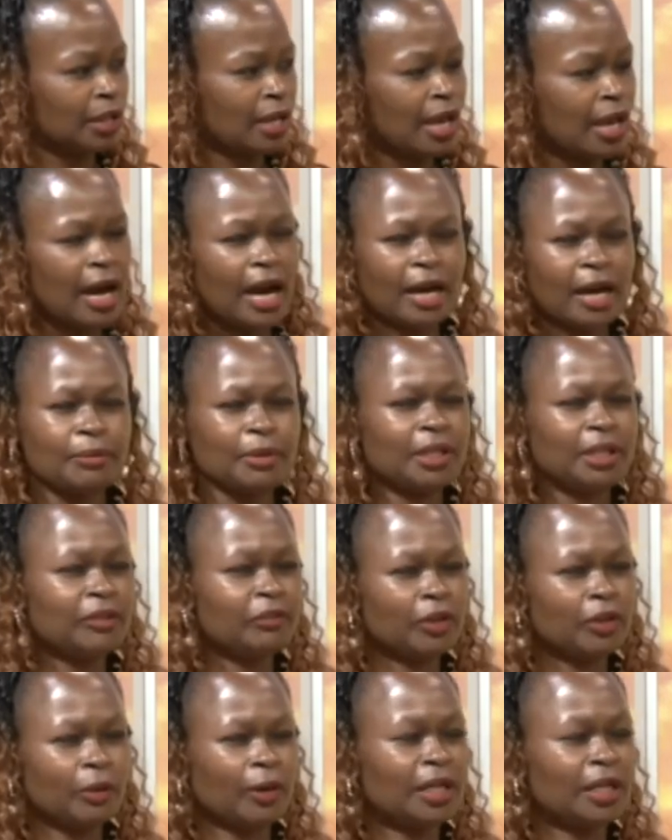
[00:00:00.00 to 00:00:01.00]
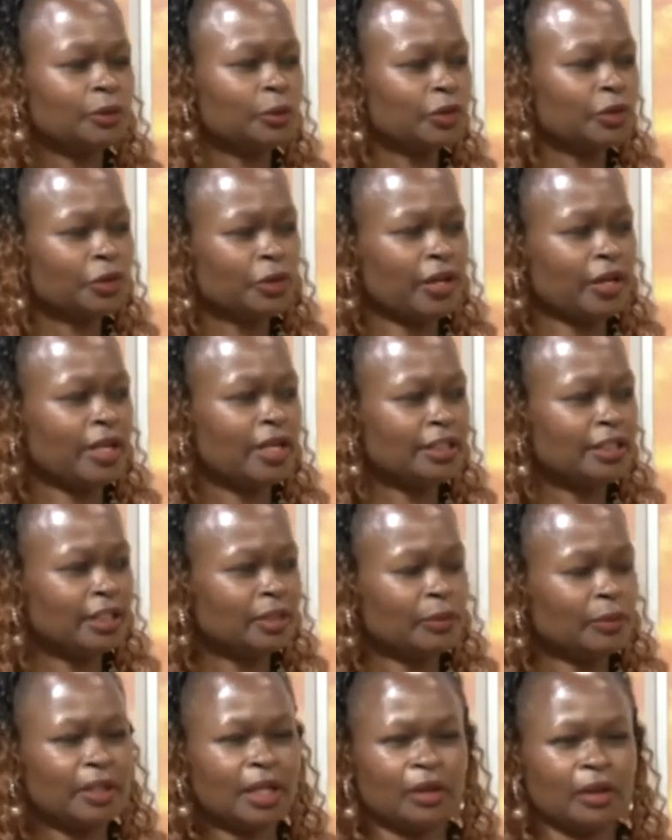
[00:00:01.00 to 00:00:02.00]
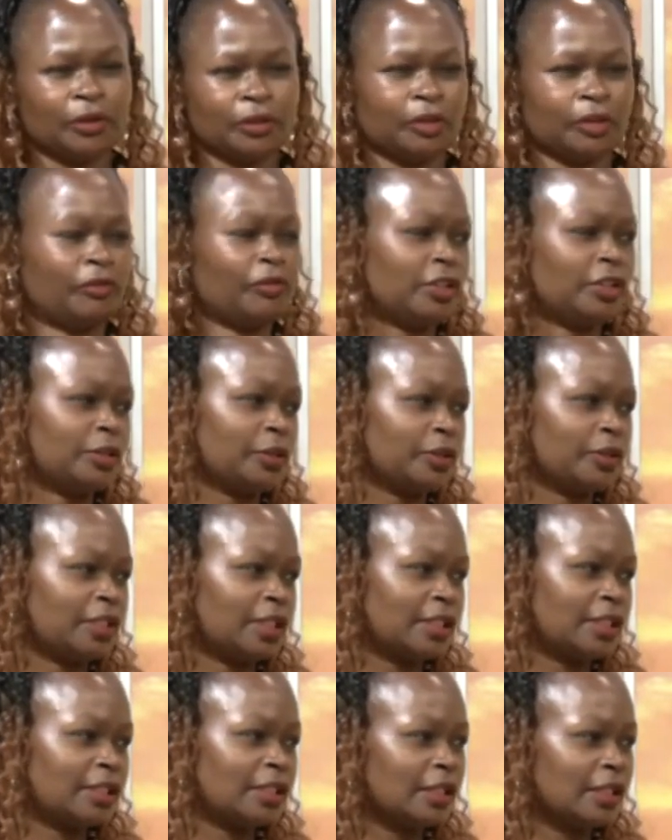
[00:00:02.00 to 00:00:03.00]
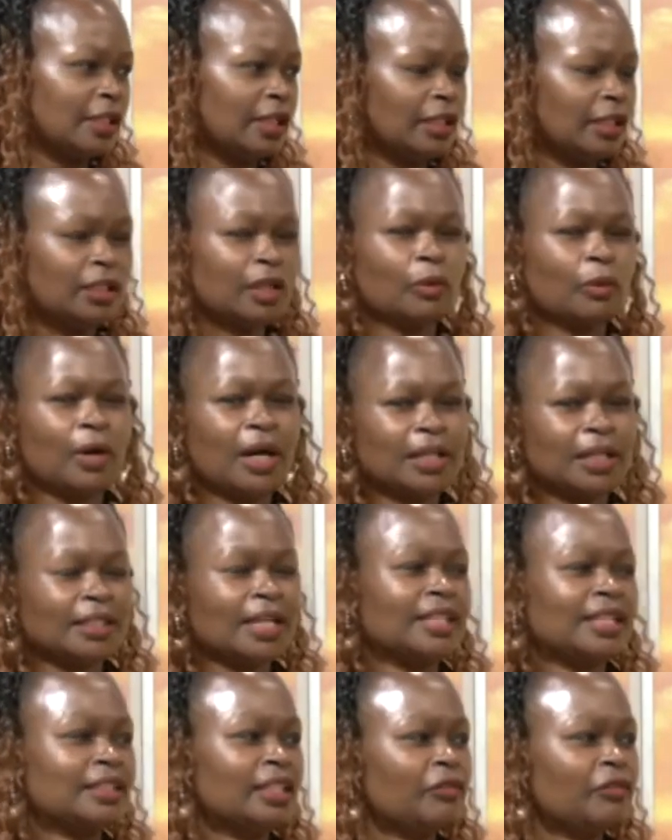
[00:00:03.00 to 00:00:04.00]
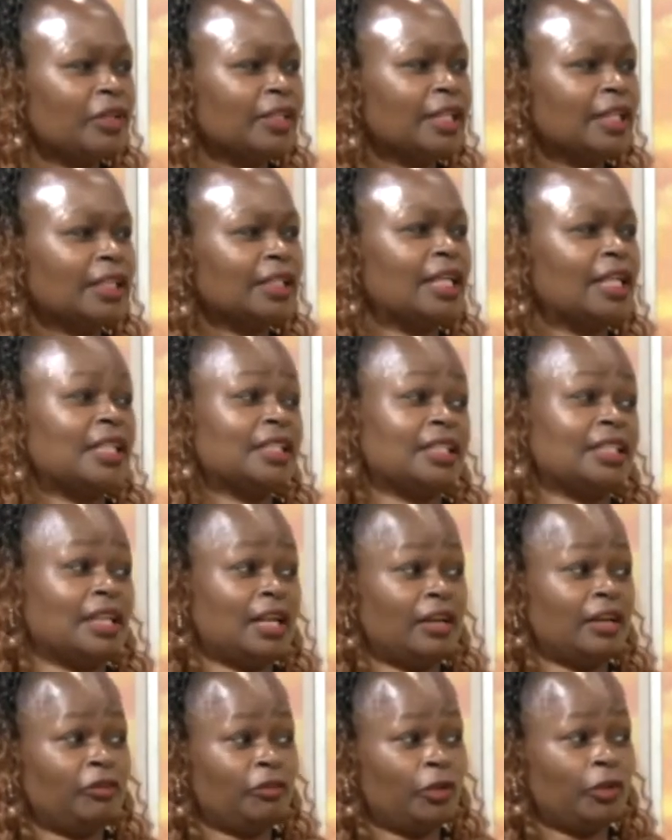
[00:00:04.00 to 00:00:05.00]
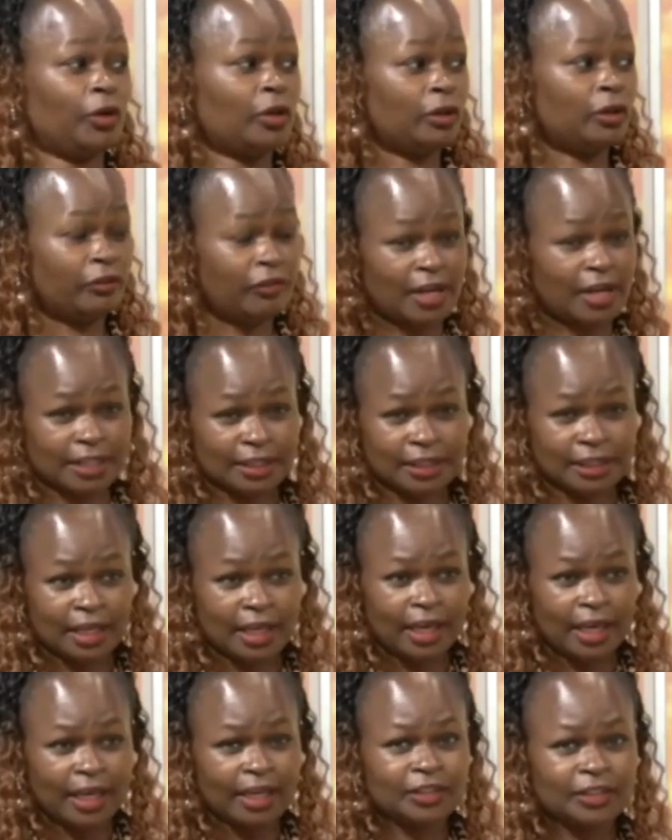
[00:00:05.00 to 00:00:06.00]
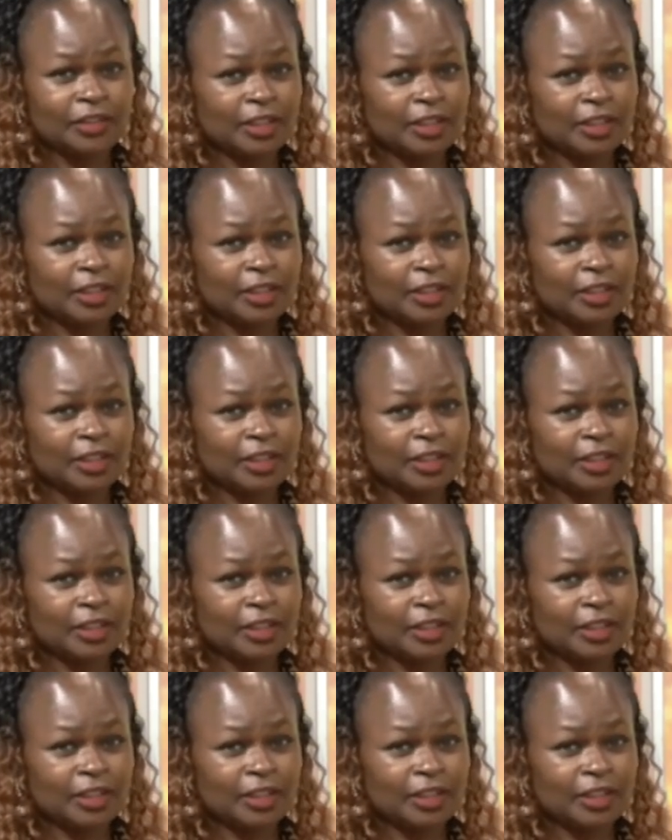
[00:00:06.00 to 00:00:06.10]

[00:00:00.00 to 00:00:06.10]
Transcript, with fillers: Mm. I believe the world was created with a lot of resources. Mm-hmm. The world has everything that is enough for all of us. Mm-hmm.